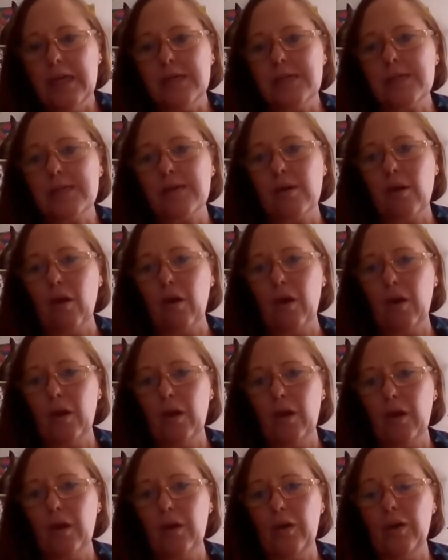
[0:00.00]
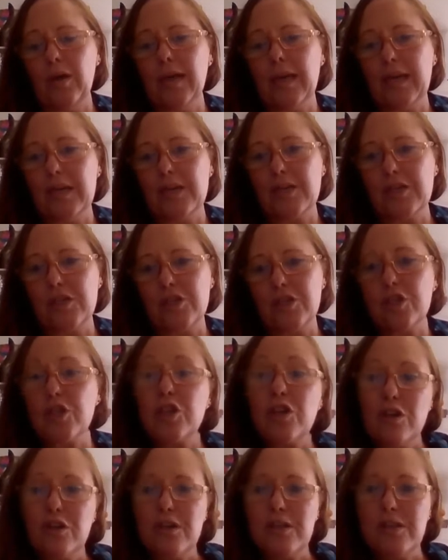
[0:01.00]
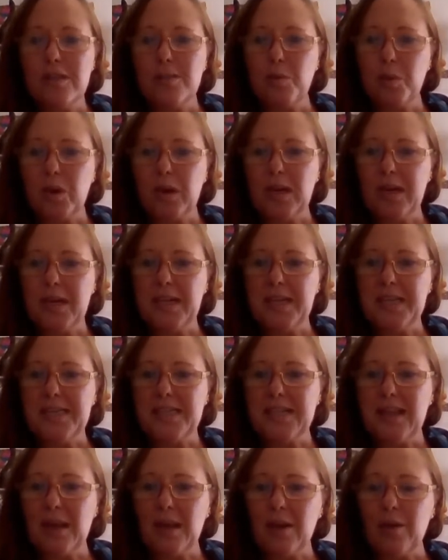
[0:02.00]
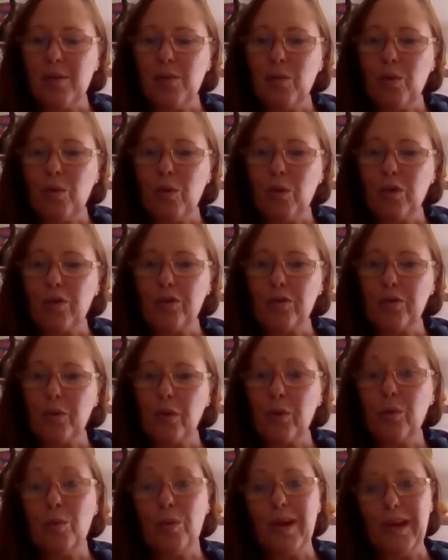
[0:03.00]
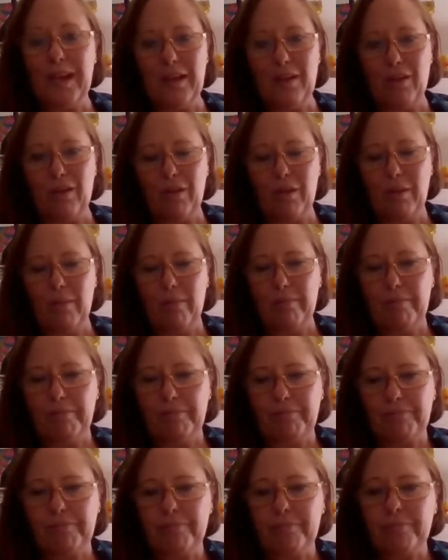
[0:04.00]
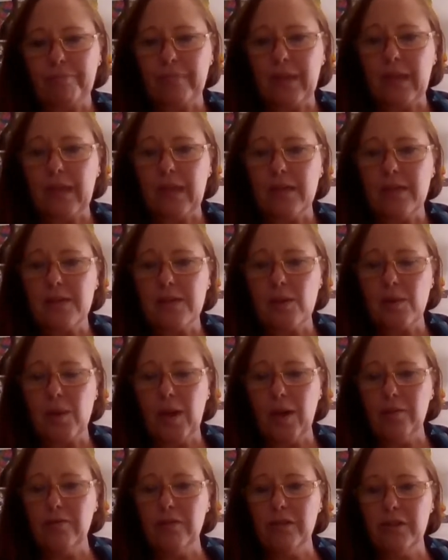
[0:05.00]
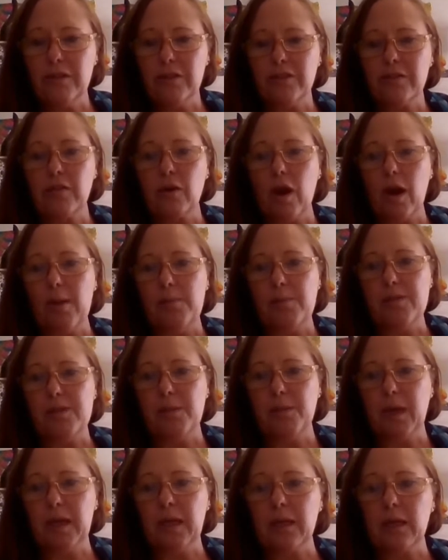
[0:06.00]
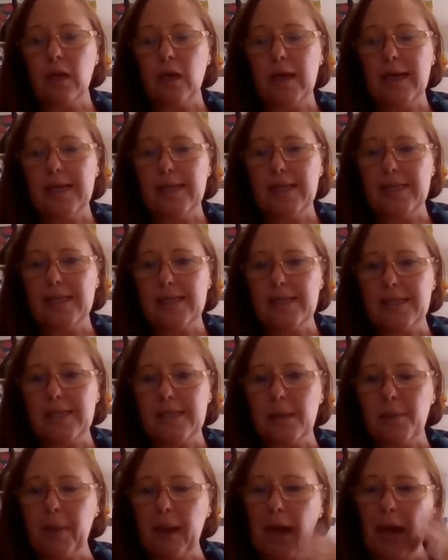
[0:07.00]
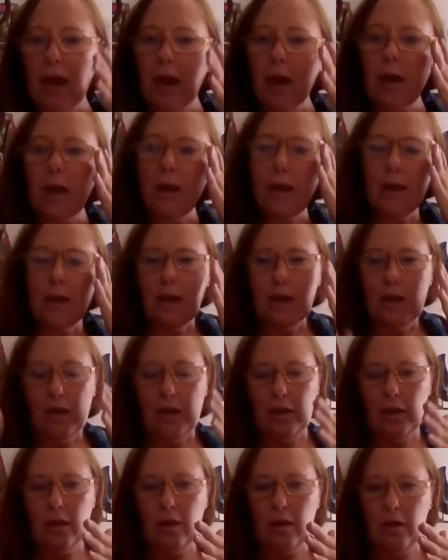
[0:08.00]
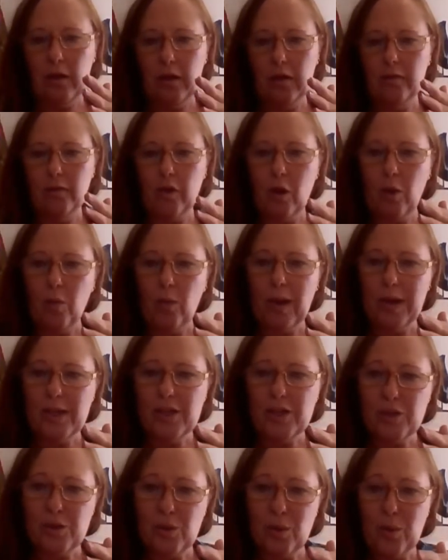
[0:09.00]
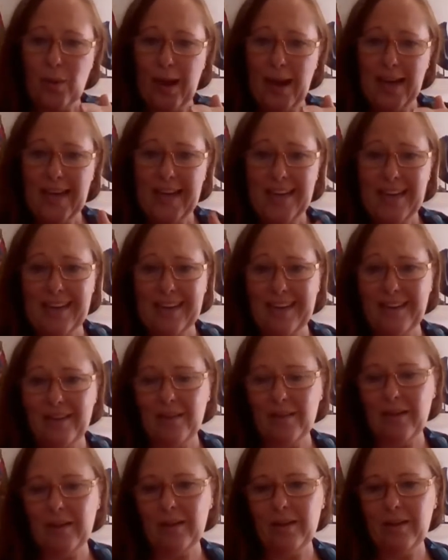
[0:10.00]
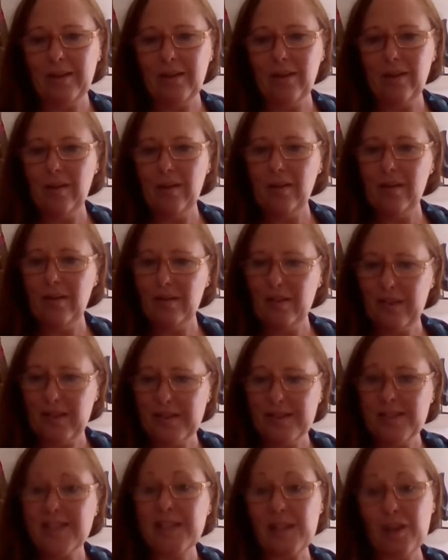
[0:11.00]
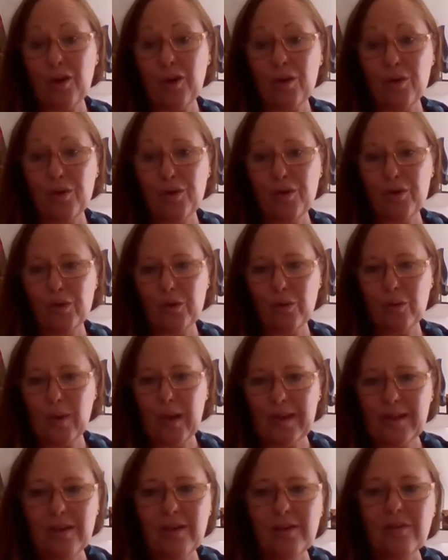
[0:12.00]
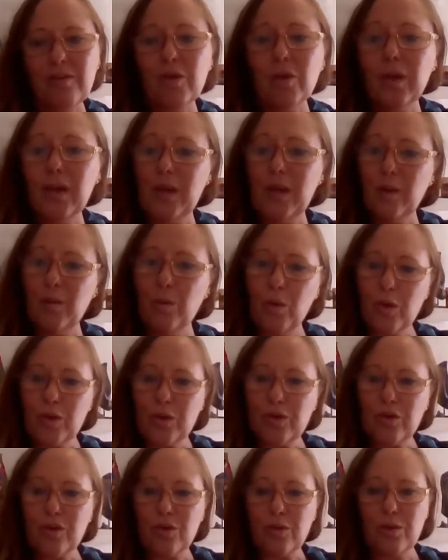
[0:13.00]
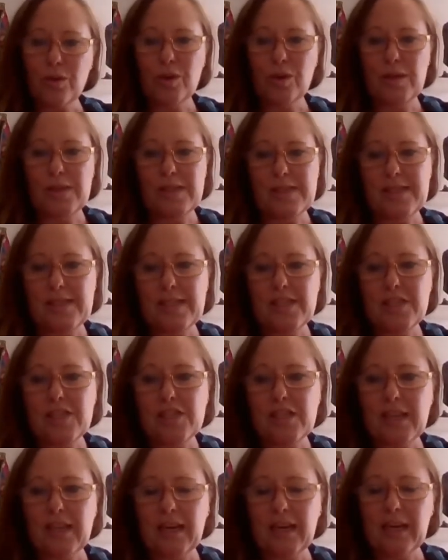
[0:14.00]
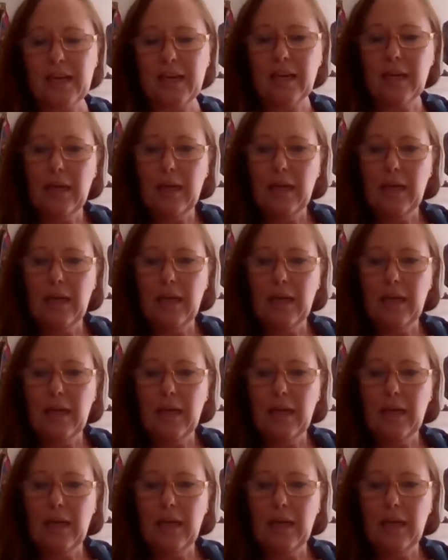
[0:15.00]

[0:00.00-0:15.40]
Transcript: So you get to choose what it is that you walk through with. So I often describe to my clients, it's about, you've got one doorway here that's the old doorway that you've already walked through essentially,